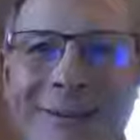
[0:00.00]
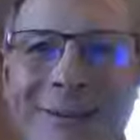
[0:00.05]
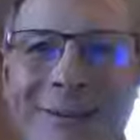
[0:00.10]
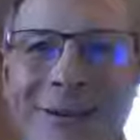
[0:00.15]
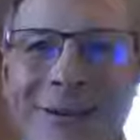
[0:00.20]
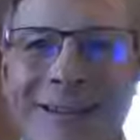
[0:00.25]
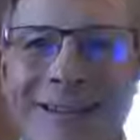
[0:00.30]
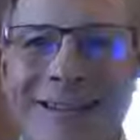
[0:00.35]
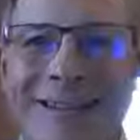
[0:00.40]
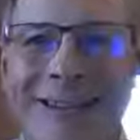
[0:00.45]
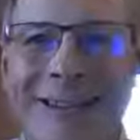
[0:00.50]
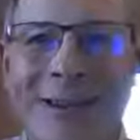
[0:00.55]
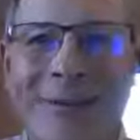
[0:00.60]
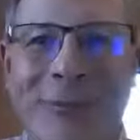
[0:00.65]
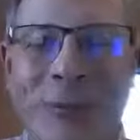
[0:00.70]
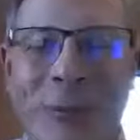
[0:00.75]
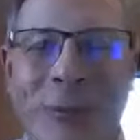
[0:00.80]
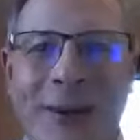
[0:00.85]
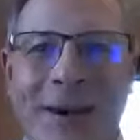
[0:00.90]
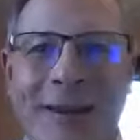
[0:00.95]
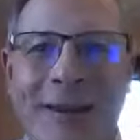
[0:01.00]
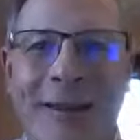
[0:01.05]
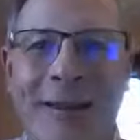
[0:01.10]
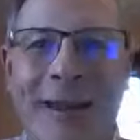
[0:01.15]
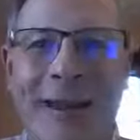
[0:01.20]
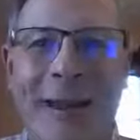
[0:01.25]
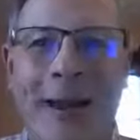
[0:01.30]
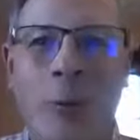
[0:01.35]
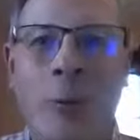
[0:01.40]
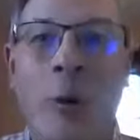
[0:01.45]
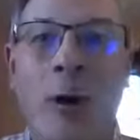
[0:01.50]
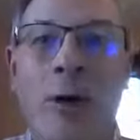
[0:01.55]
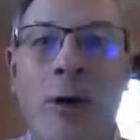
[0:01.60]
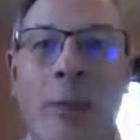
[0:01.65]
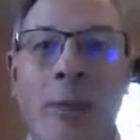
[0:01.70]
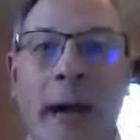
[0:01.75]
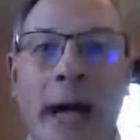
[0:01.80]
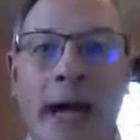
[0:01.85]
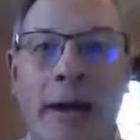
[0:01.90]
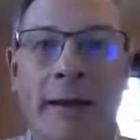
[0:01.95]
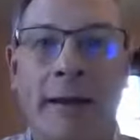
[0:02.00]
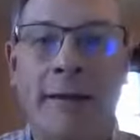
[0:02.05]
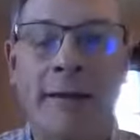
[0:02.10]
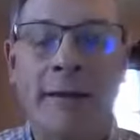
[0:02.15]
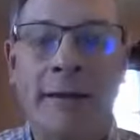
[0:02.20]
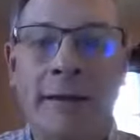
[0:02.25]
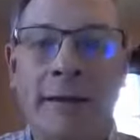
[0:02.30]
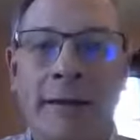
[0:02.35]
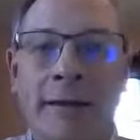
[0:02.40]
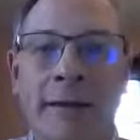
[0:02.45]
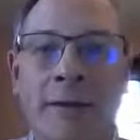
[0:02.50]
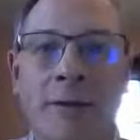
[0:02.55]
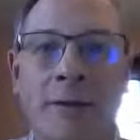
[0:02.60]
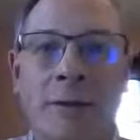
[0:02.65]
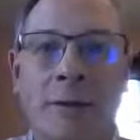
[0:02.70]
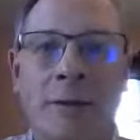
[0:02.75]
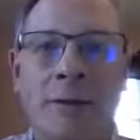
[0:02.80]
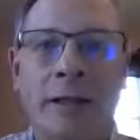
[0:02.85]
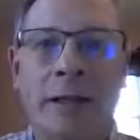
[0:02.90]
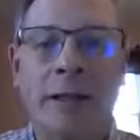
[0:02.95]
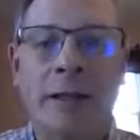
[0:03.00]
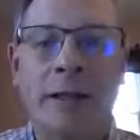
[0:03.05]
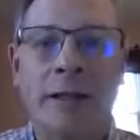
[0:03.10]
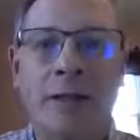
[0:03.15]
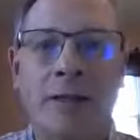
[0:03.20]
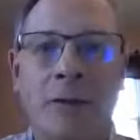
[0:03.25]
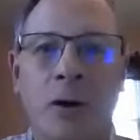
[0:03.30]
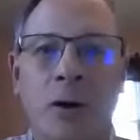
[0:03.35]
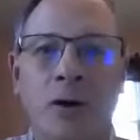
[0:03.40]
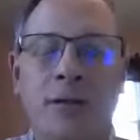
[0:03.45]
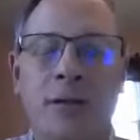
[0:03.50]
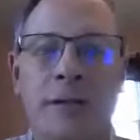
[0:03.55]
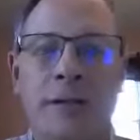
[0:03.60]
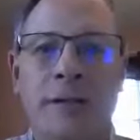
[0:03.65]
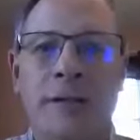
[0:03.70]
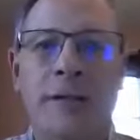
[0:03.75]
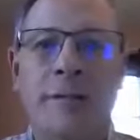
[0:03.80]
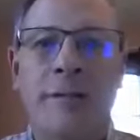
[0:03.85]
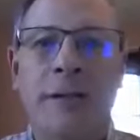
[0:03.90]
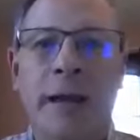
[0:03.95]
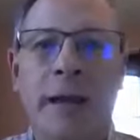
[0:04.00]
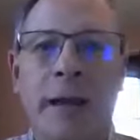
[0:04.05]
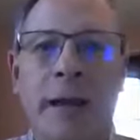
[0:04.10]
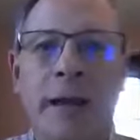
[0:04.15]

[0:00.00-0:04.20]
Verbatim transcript: Good day, everyone, and welcome back to Daily Devotions.